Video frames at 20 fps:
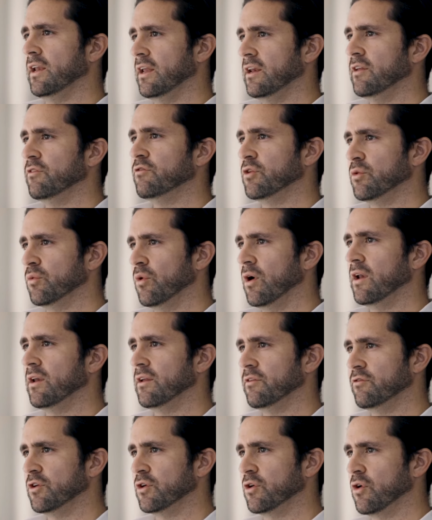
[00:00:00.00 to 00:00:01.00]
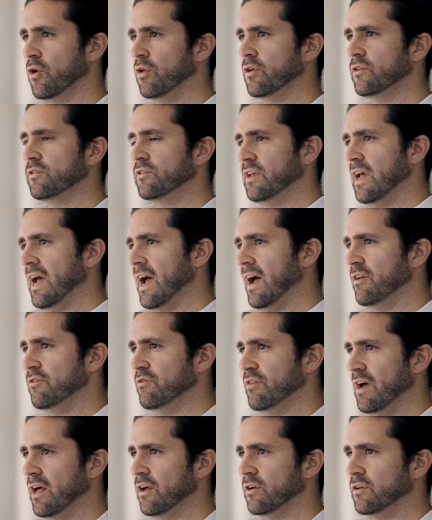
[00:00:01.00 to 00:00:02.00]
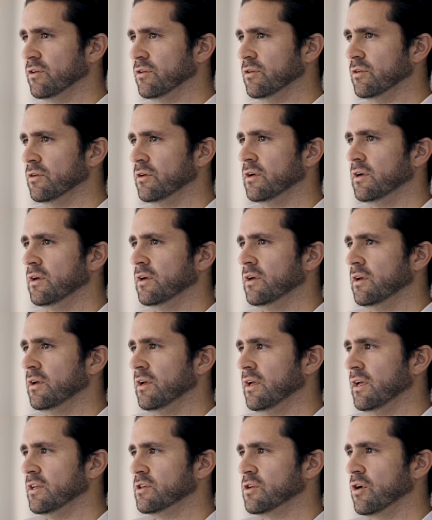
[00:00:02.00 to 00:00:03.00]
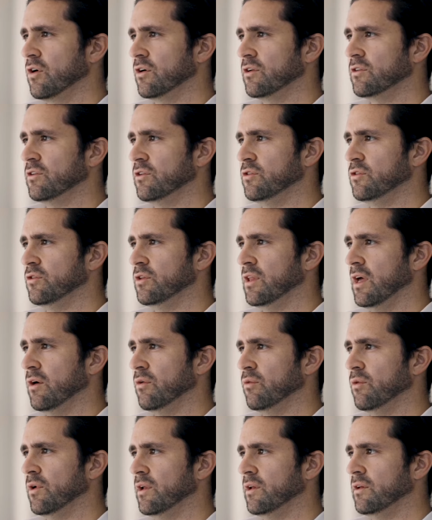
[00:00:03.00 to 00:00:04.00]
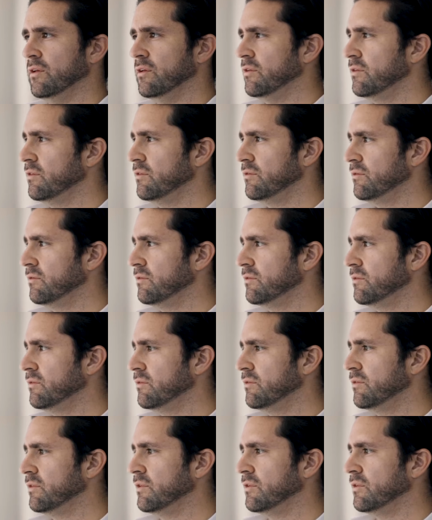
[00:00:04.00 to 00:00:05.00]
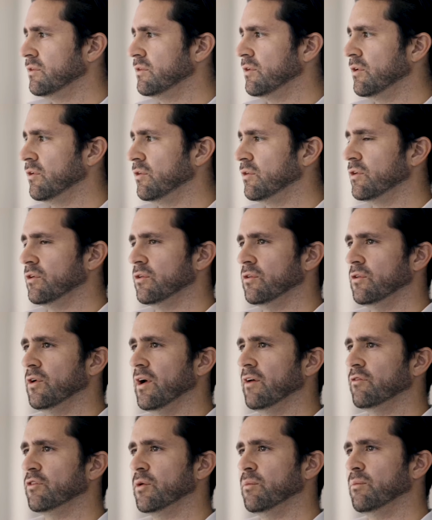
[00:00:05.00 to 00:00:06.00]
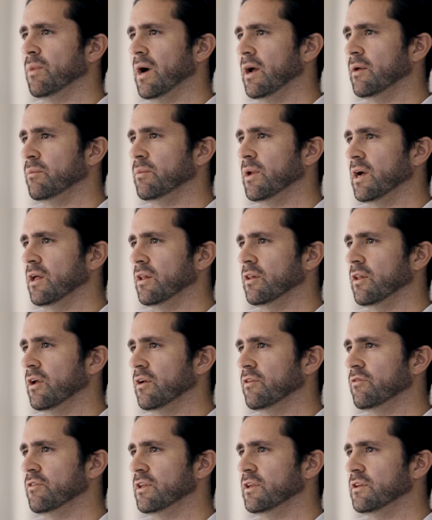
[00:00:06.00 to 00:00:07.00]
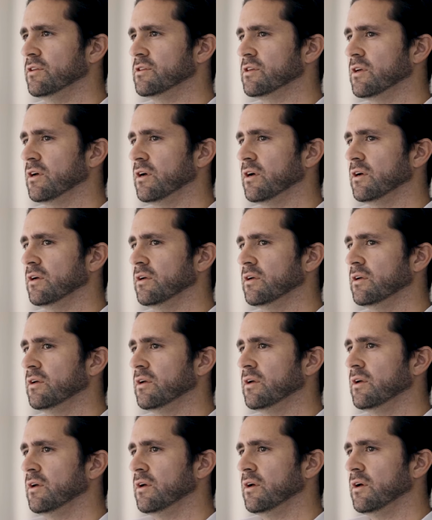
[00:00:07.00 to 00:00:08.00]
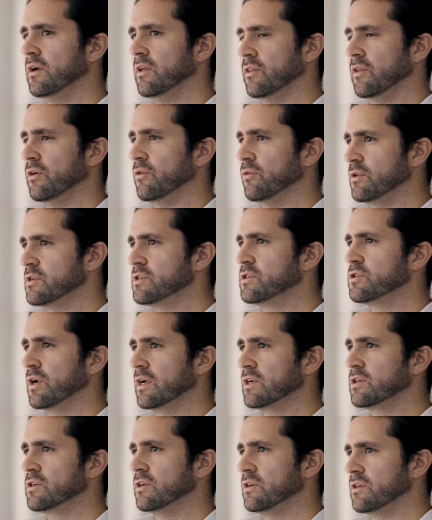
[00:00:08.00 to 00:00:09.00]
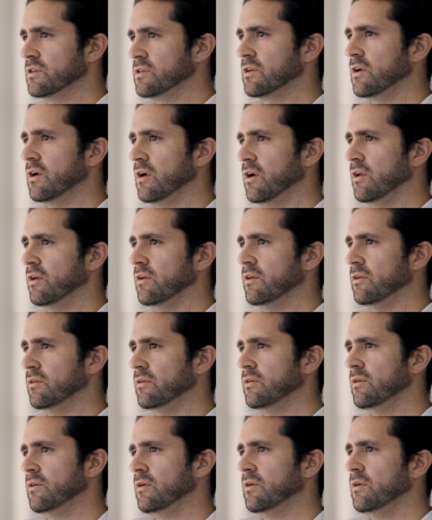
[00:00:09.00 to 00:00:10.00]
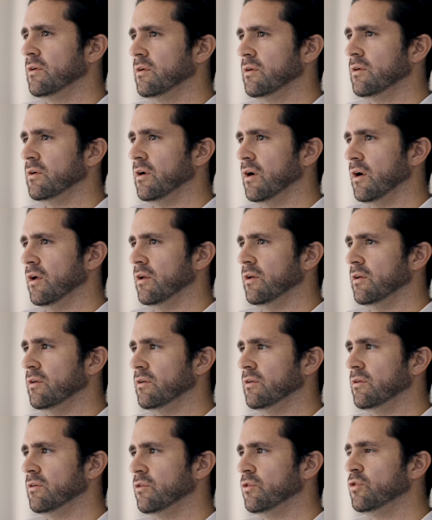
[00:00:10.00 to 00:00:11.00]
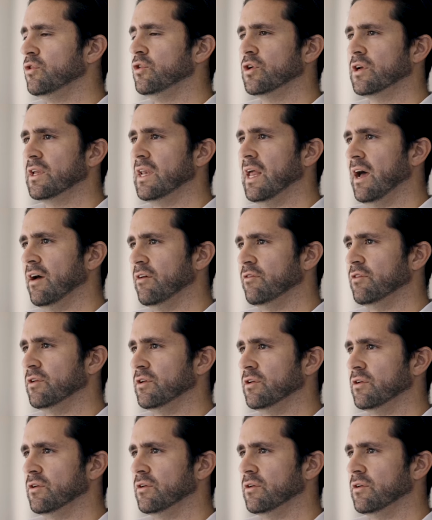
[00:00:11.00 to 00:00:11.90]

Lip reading: And if your goal is to add value, it's hard to do that when you have to abide by a lot of these the restrictions on who you can have in